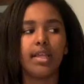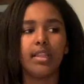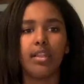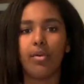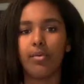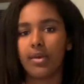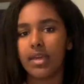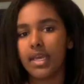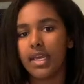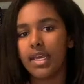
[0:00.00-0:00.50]
low
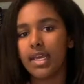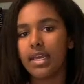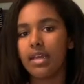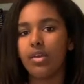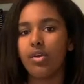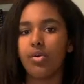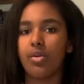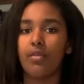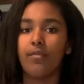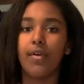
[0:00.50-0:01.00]
key,
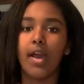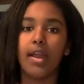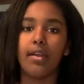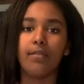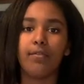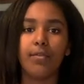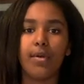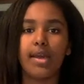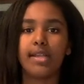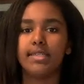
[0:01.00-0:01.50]
you can find
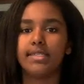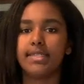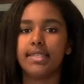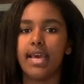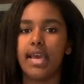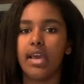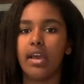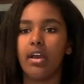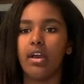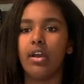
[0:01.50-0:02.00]
friends
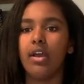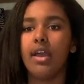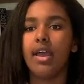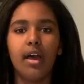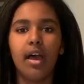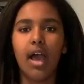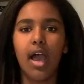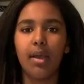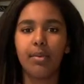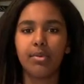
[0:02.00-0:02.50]
there.
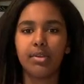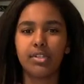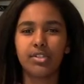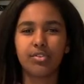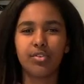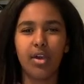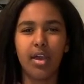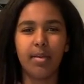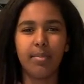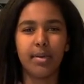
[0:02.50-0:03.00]
I would
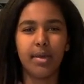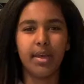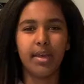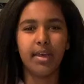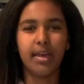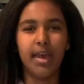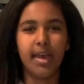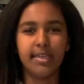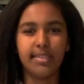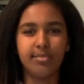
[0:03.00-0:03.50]
describe it
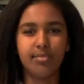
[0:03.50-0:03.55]
as